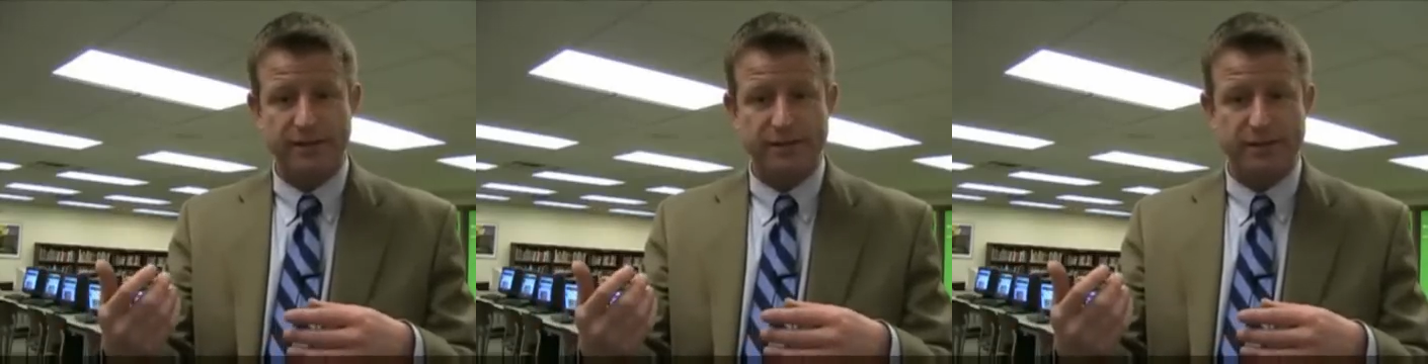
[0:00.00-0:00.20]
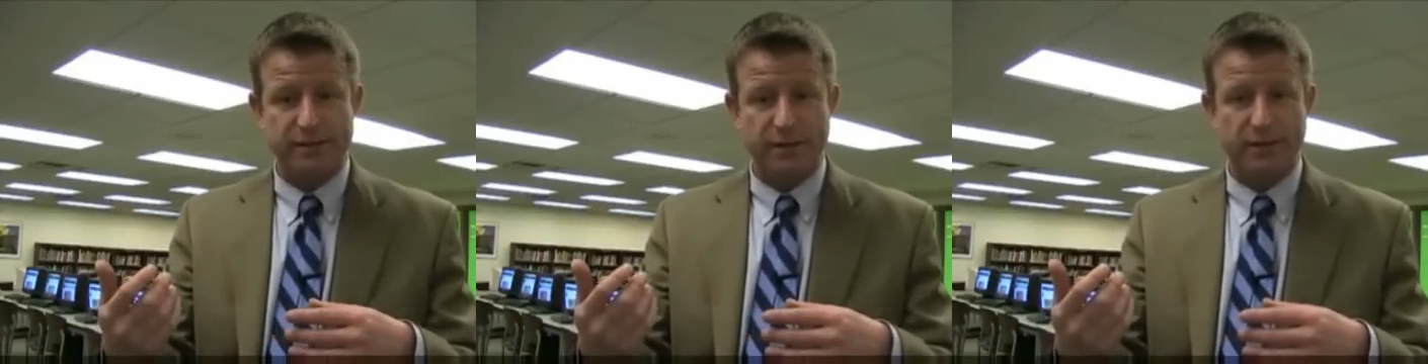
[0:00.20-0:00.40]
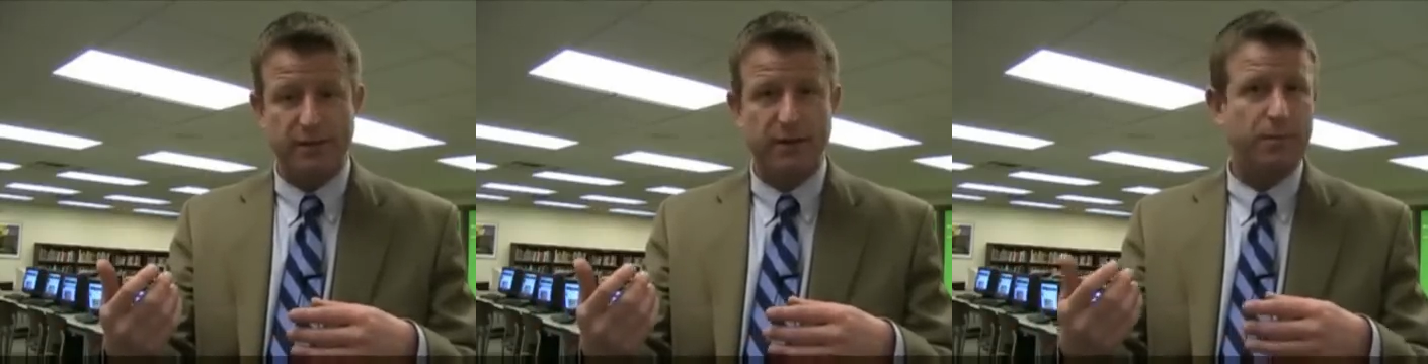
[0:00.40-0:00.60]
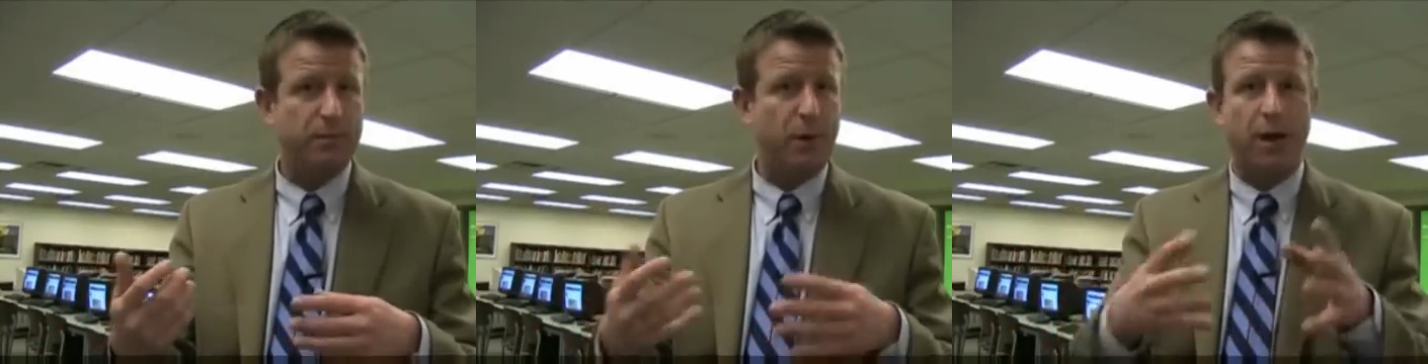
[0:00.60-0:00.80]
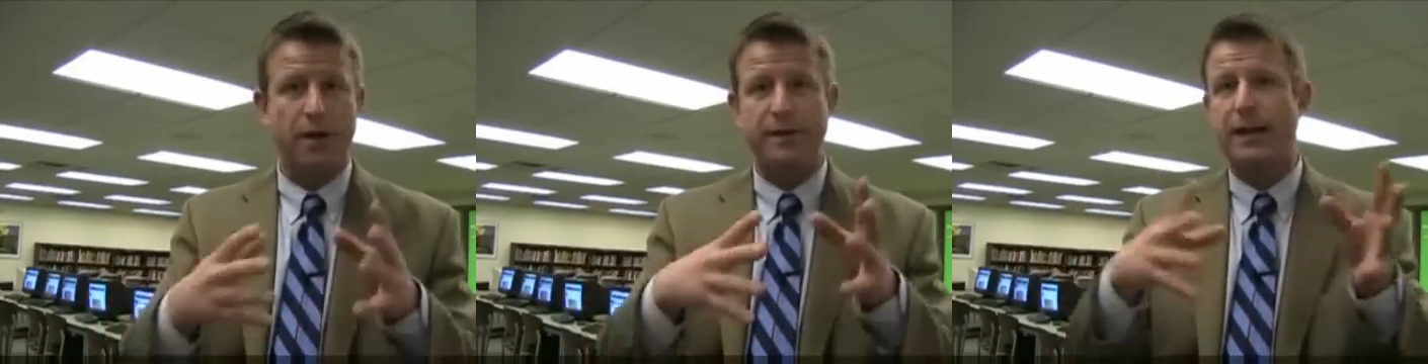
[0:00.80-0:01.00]
serve up
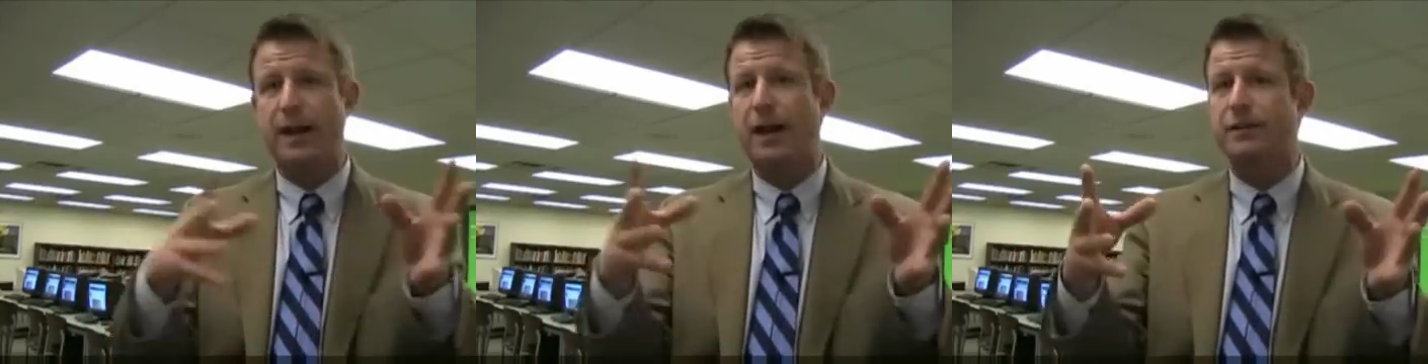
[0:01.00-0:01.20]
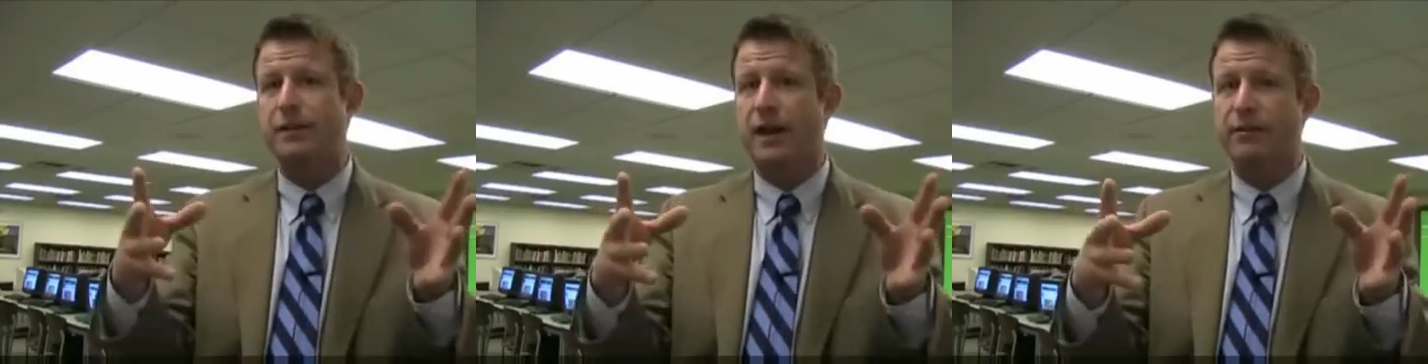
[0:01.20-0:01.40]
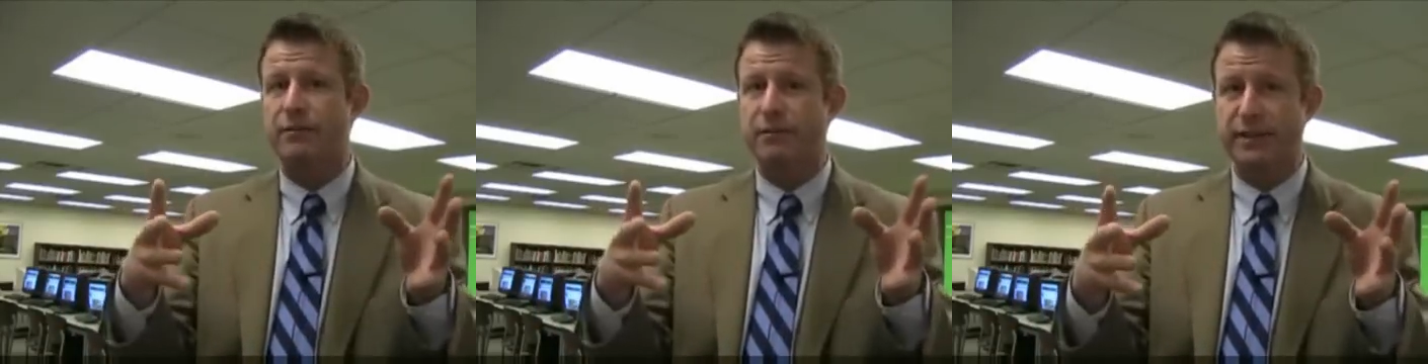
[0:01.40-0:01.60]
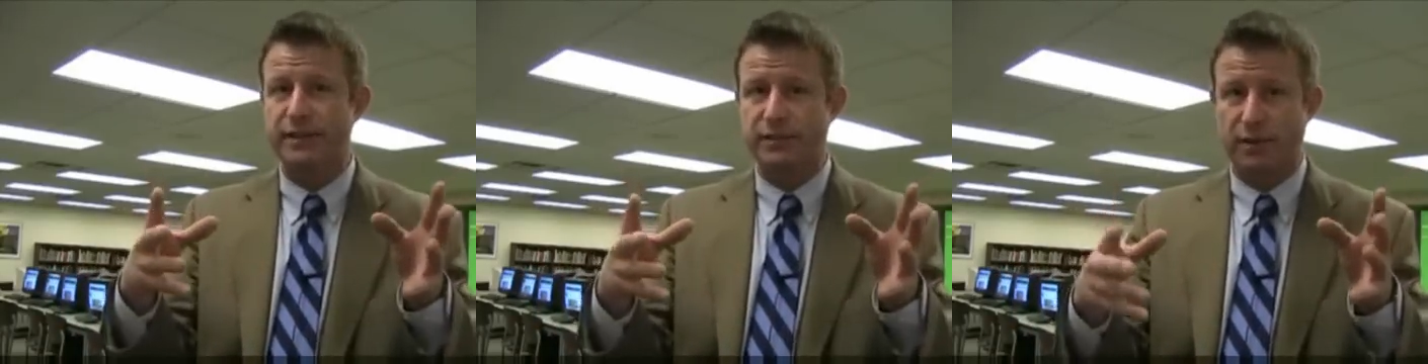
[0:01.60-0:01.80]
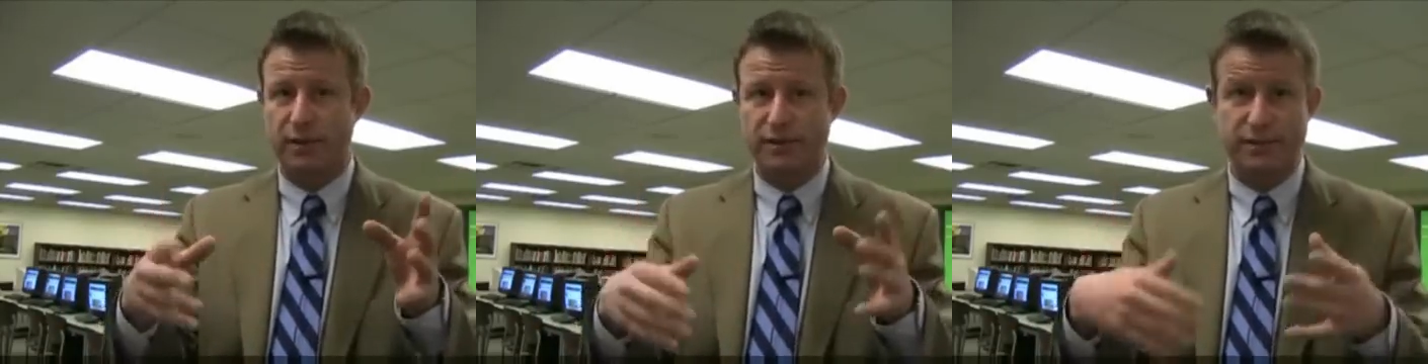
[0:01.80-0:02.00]
all the online
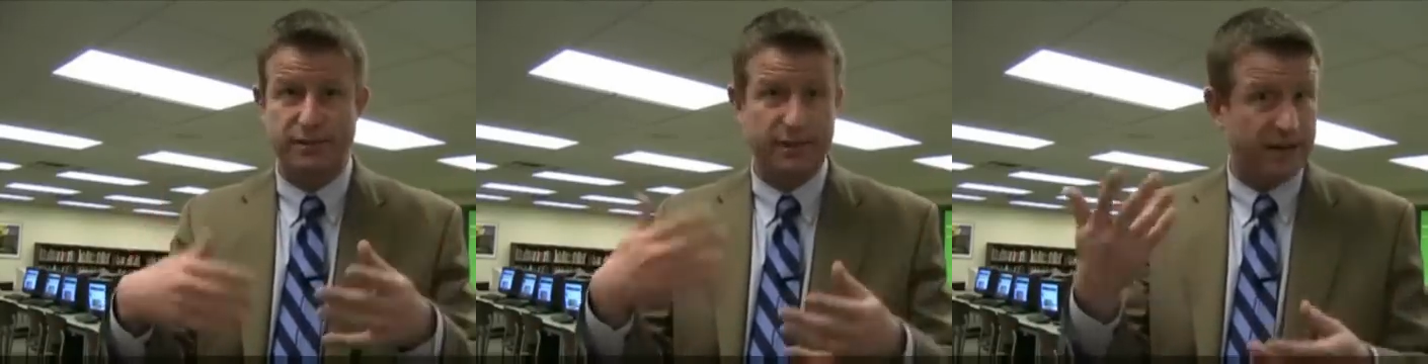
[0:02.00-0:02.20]
resources